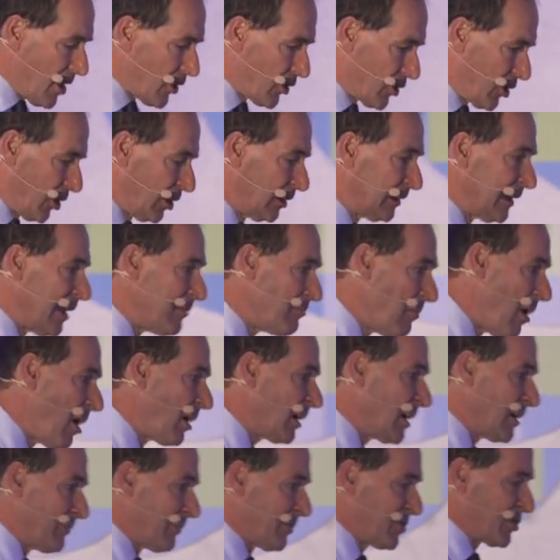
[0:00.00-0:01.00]
Thirdly,
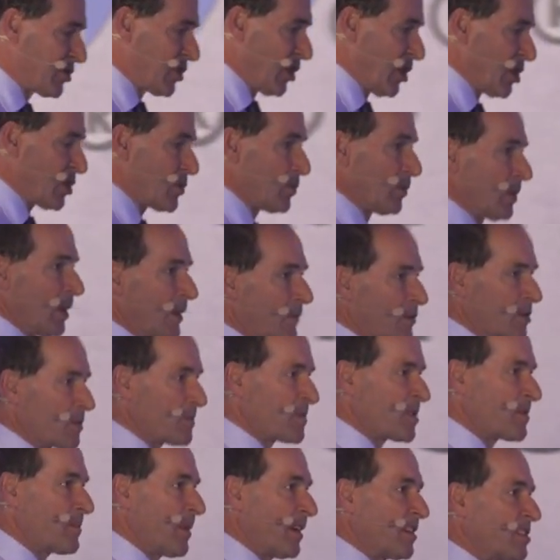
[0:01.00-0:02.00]
market research will give
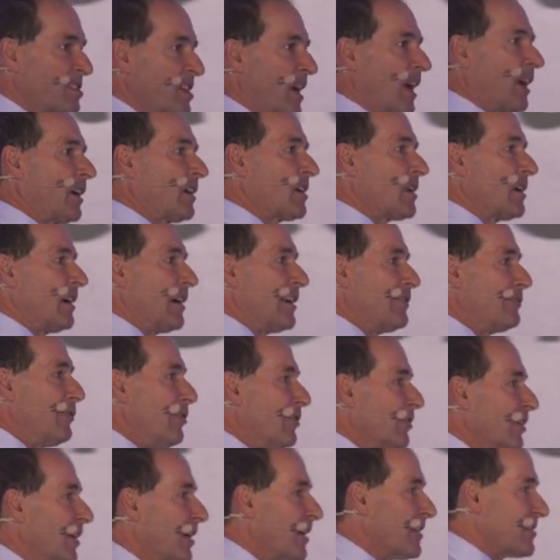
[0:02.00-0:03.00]
some spectacularly
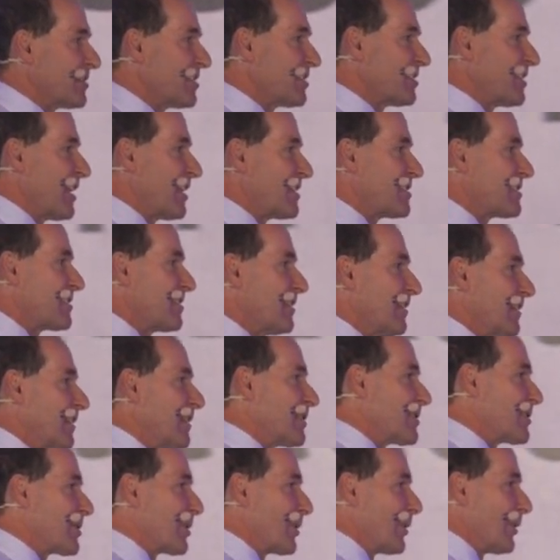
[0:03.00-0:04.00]
wrong answers. That's
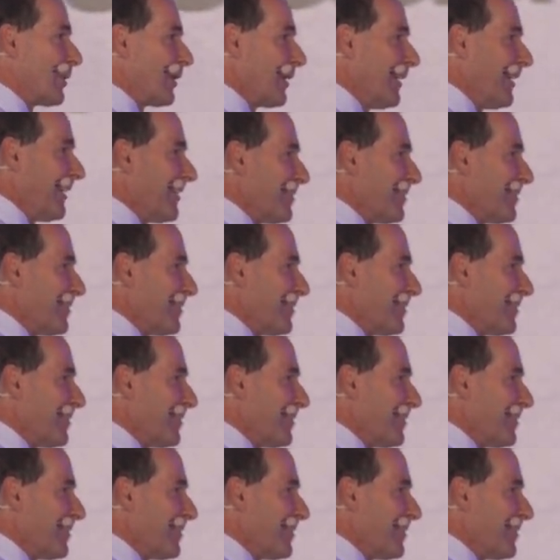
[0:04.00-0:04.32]
certainly true.